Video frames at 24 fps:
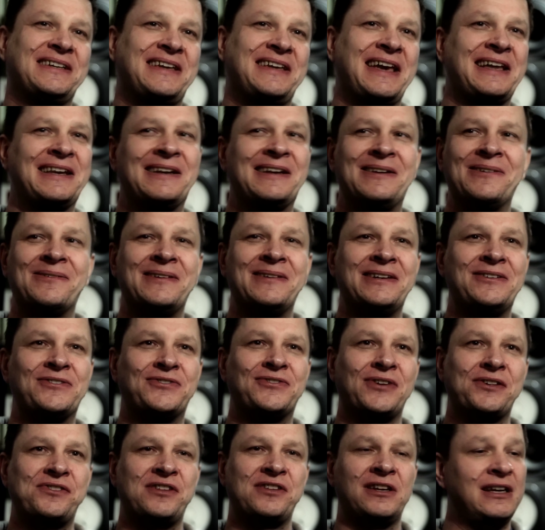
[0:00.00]
getting a little
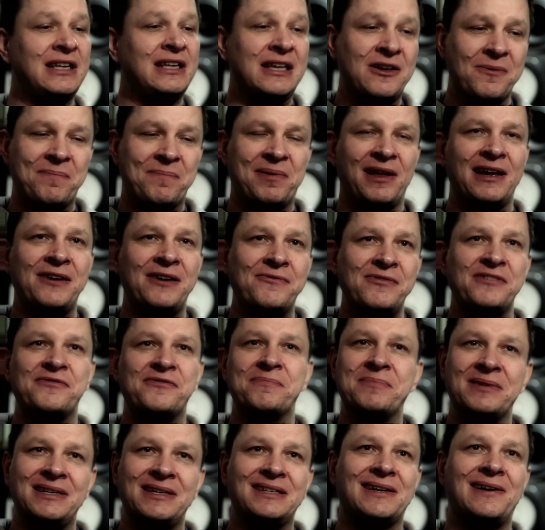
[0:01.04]
interesting, and he could play
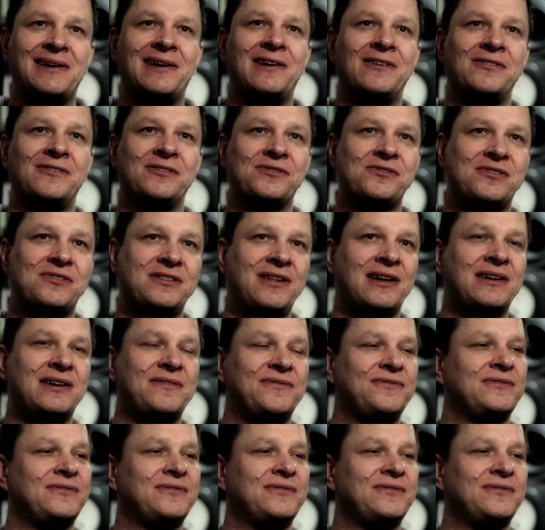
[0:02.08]
rhythm guitar and stuff.